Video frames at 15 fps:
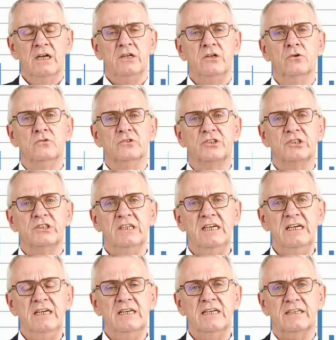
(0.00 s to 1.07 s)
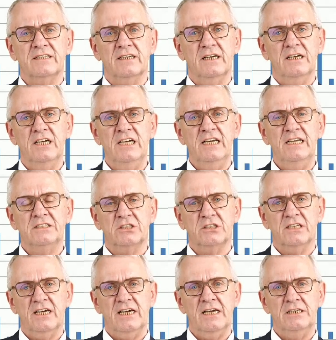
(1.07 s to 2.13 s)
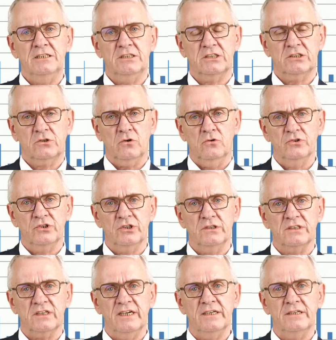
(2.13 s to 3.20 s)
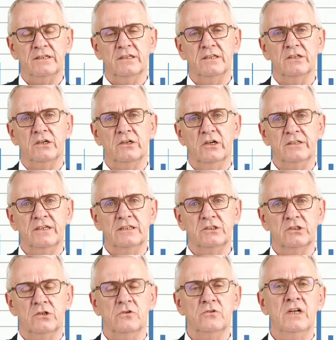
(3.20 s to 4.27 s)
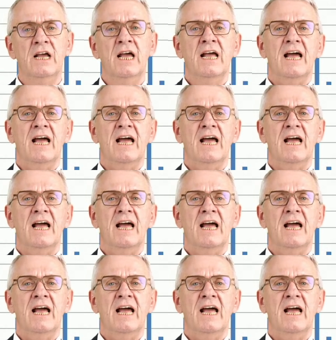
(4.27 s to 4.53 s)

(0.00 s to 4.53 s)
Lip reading: you'll see that the heat stays concentrated in the cutting zone